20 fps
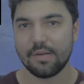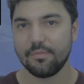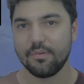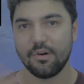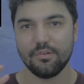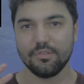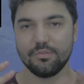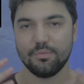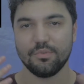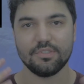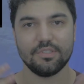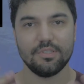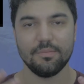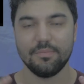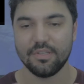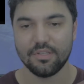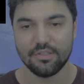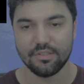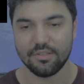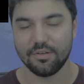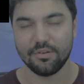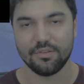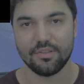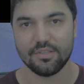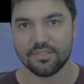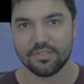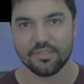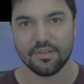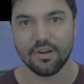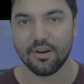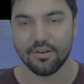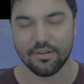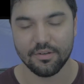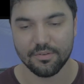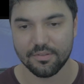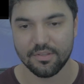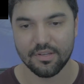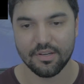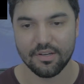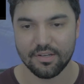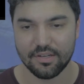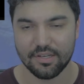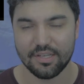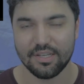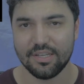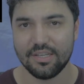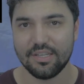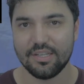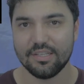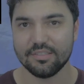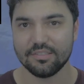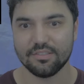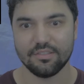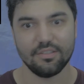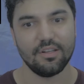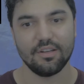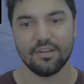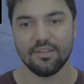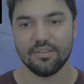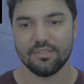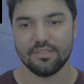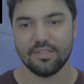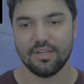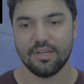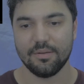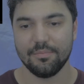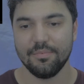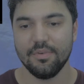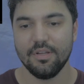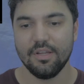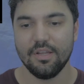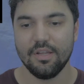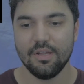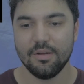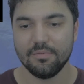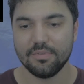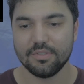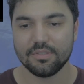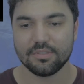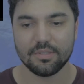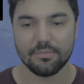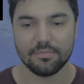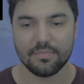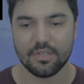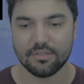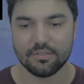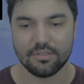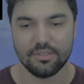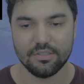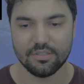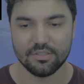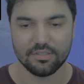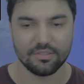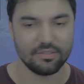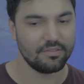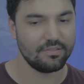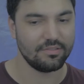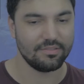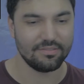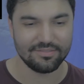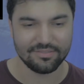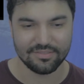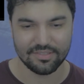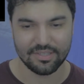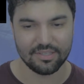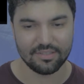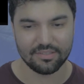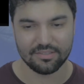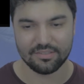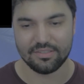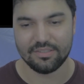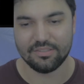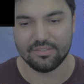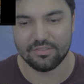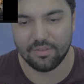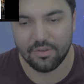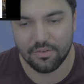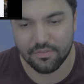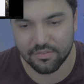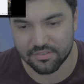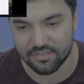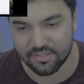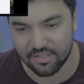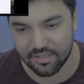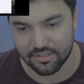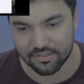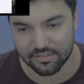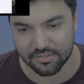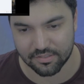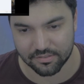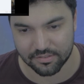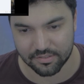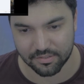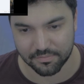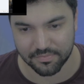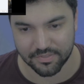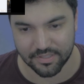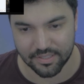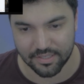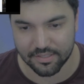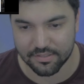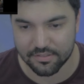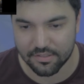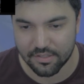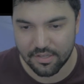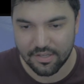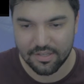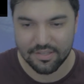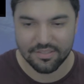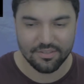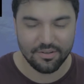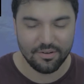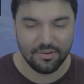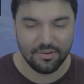always wants to be, the star out there, and he is a lot of the time. But sometimes he just he's overzealous on some plays. So